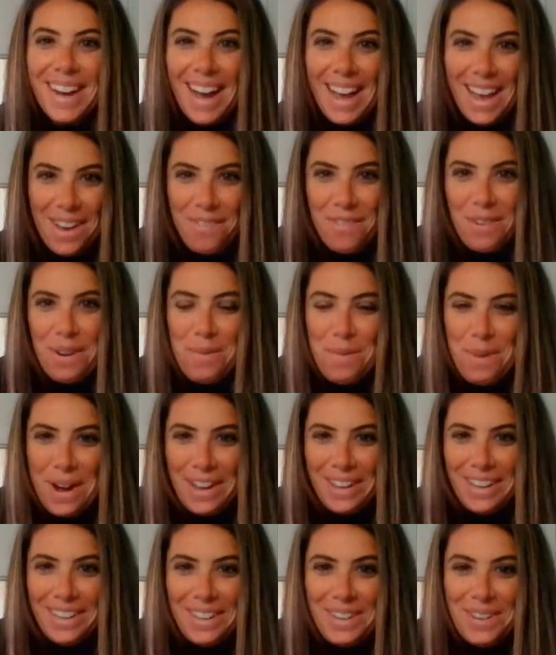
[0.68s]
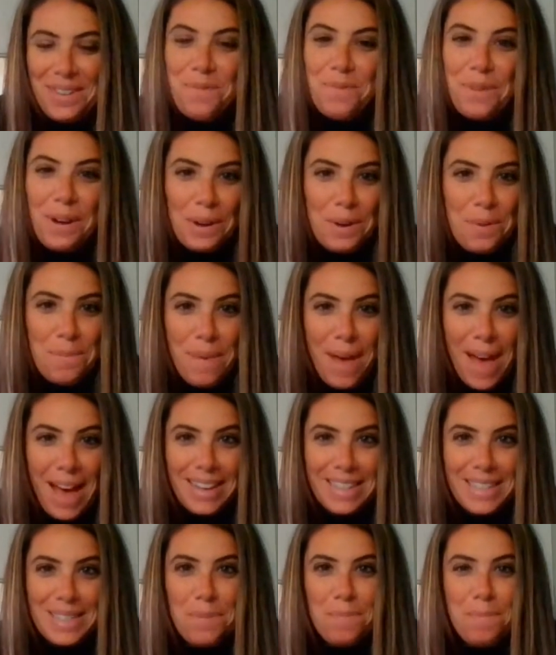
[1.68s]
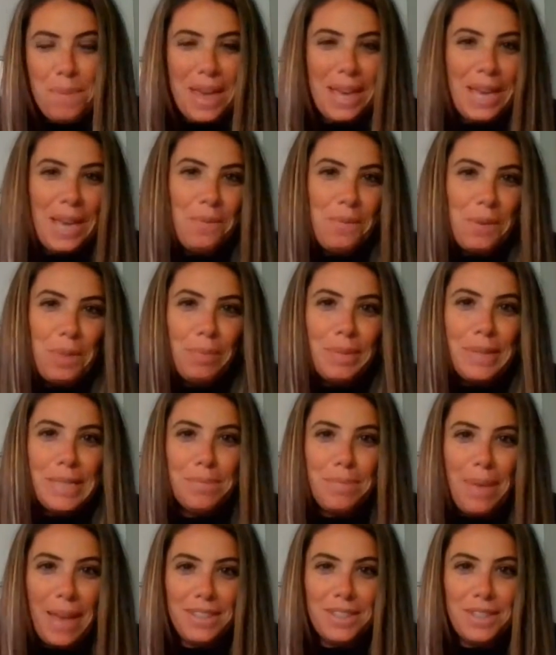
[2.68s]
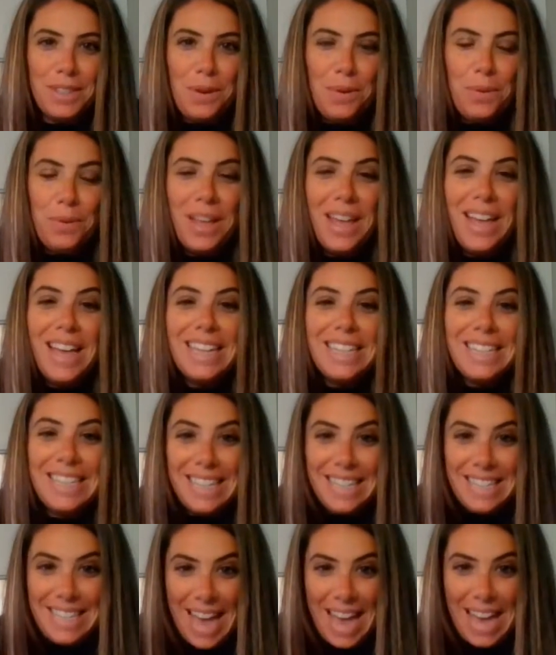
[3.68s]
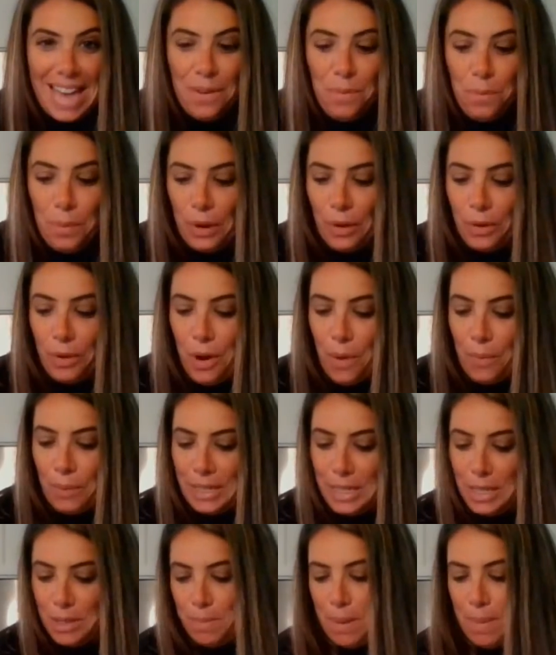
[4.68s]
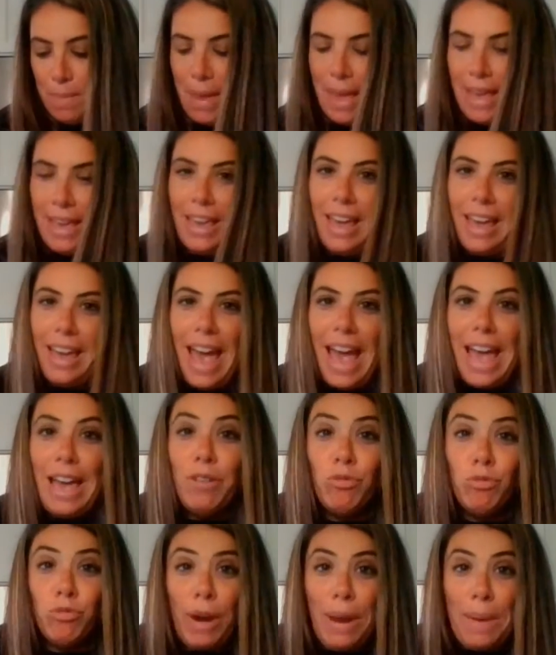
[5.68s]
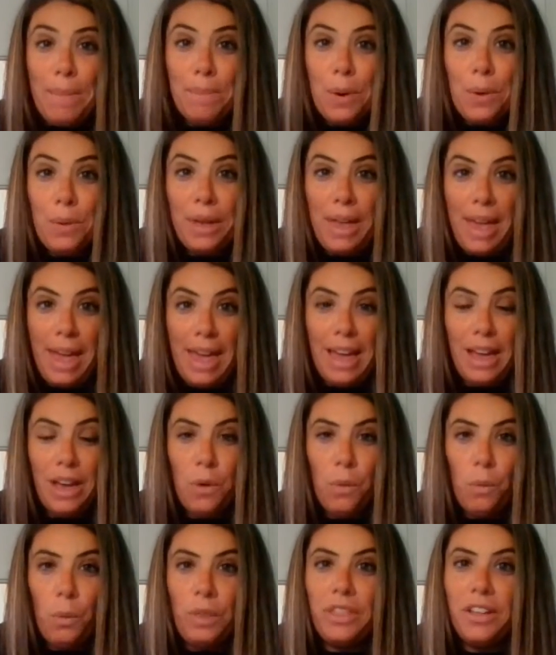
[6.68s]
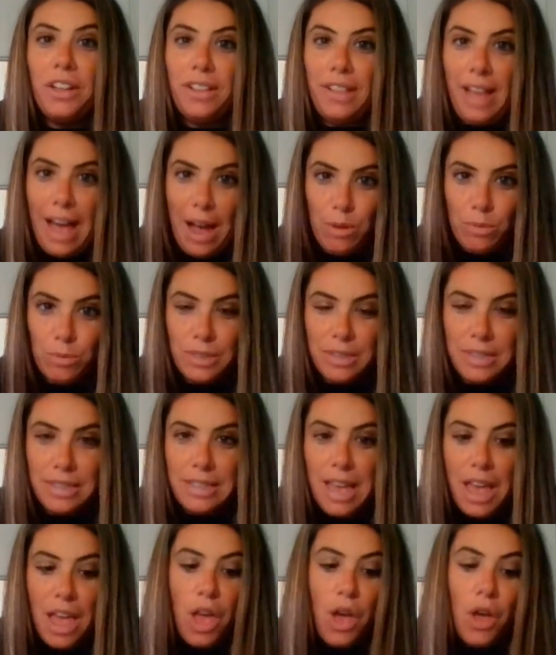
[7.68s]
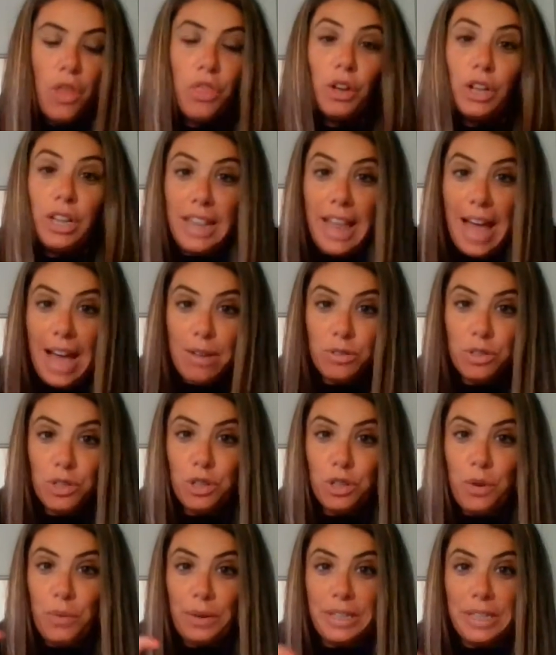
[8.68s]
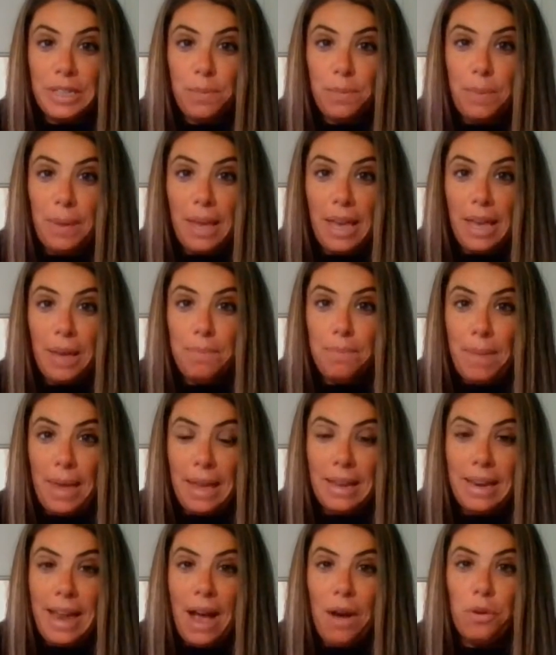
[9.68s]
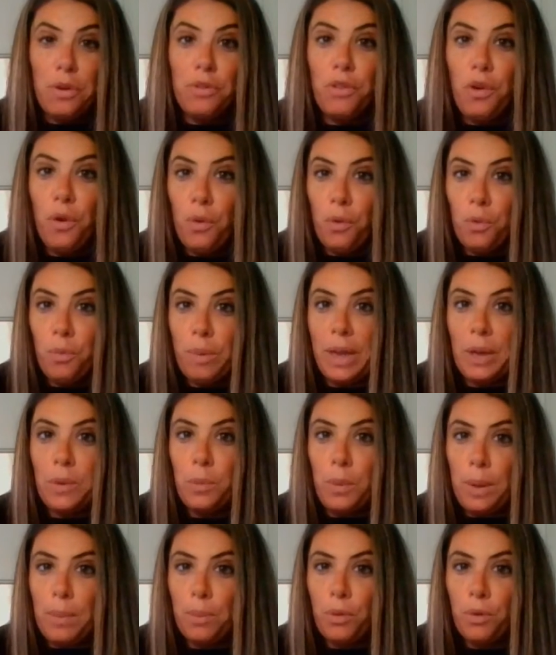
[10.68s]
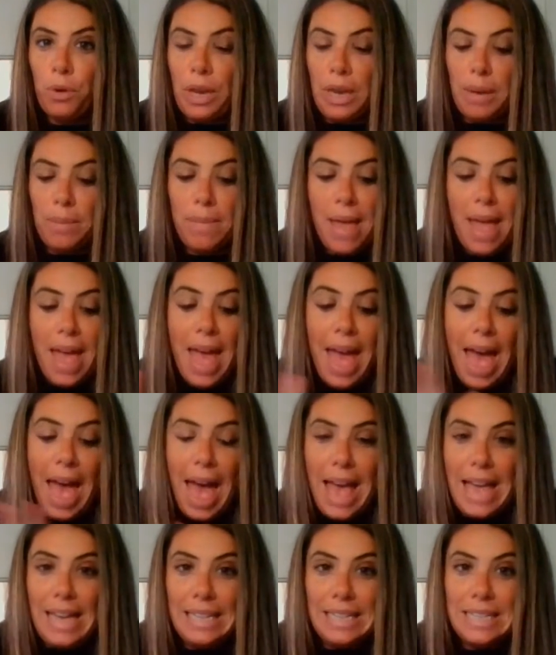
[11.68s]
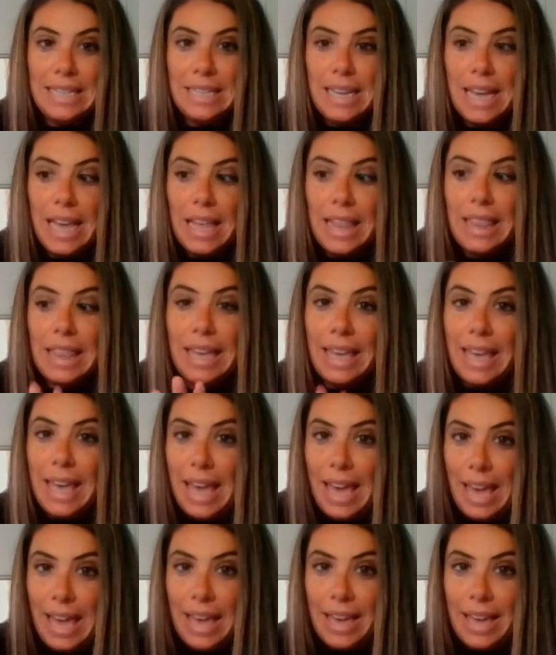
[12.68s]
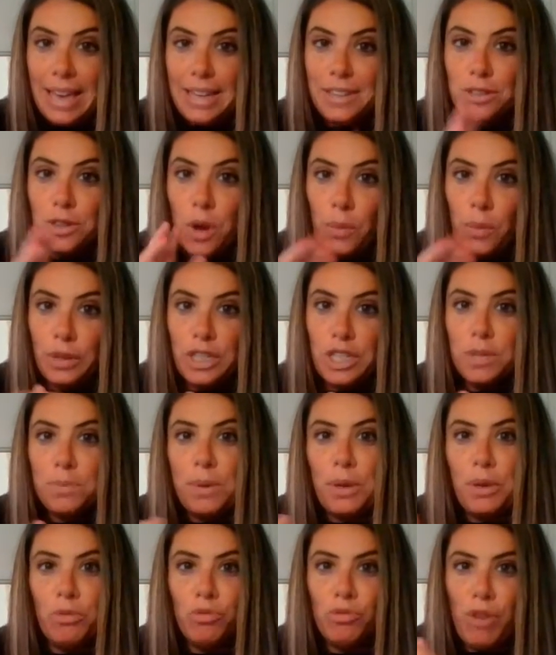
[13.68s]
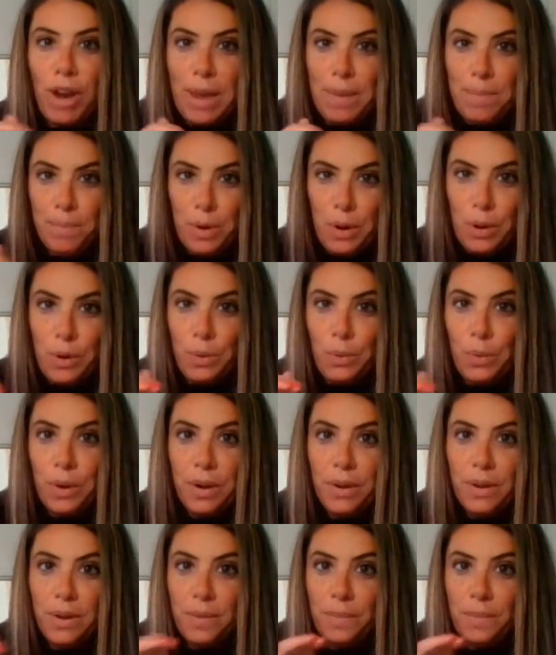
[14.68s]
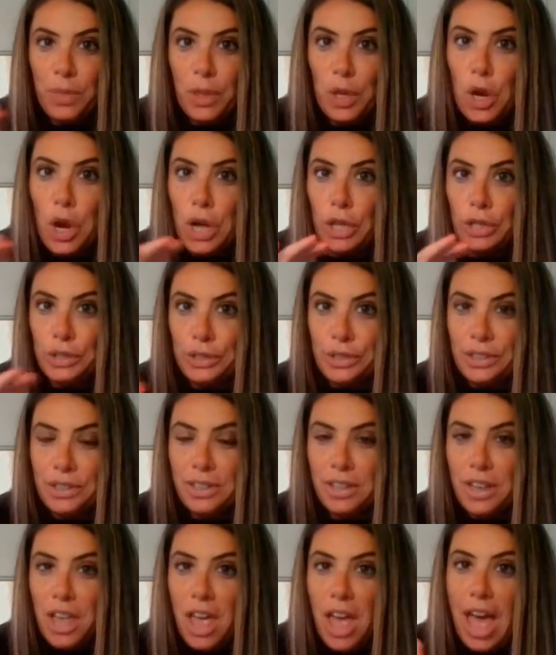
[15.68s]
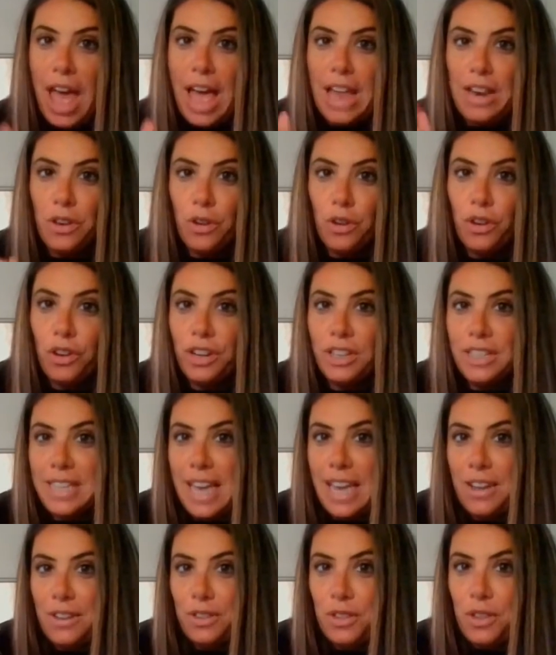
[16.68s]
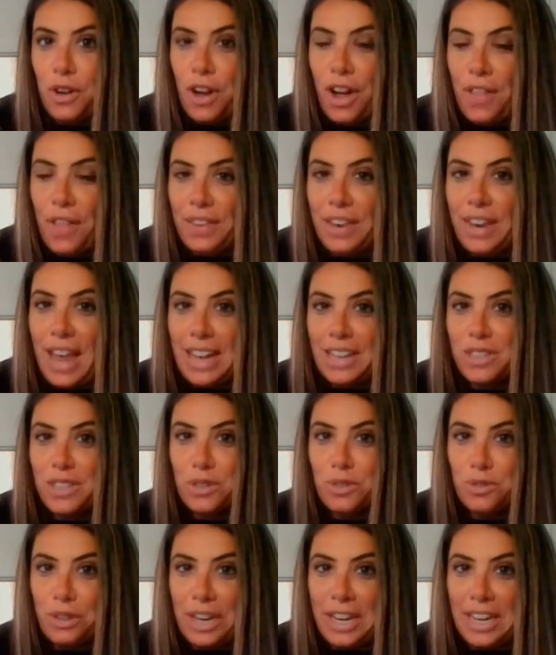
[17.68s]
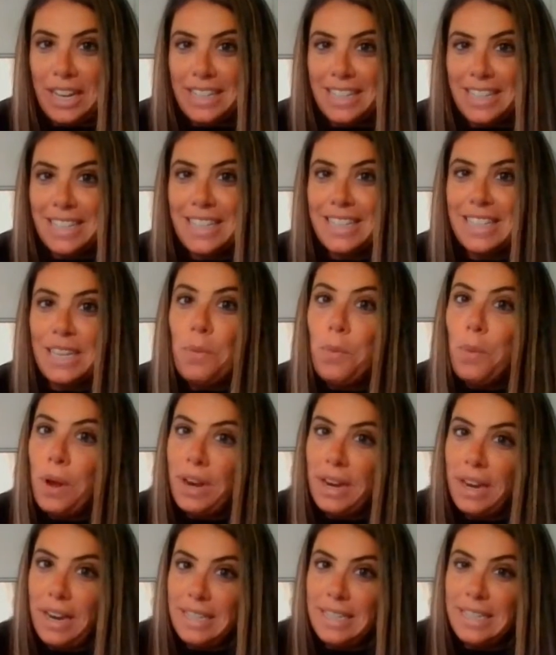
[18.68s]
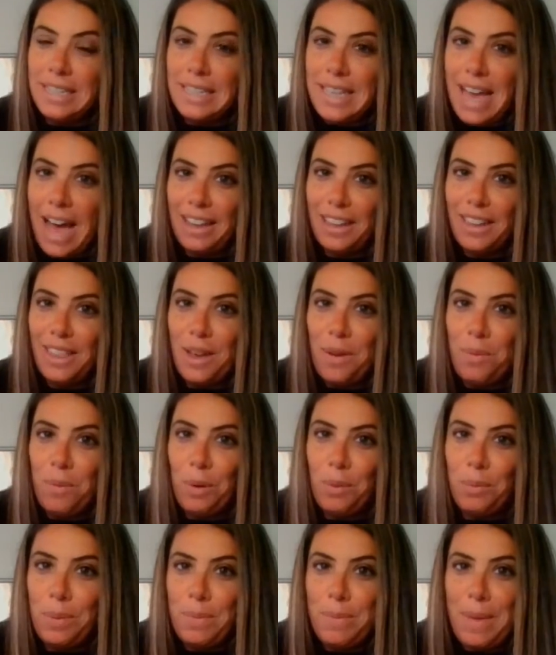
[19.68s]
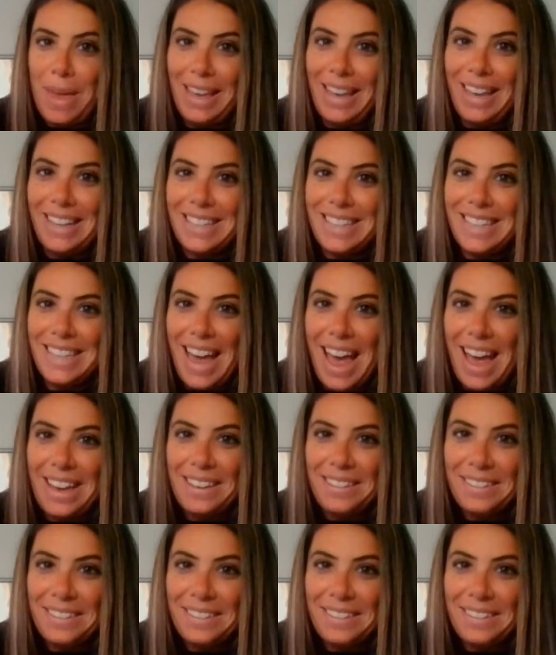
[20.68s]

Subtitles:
Hi everyone, welcome back to Baking with Miss Manzo. Today we are going to be making a rainbow cake with clouds. The clouds are going to be made out of homemade whipped cream and the cake is going to be rainbow colored. And you're going to take a look on the next screen to see what it is exactly that we'll be making today.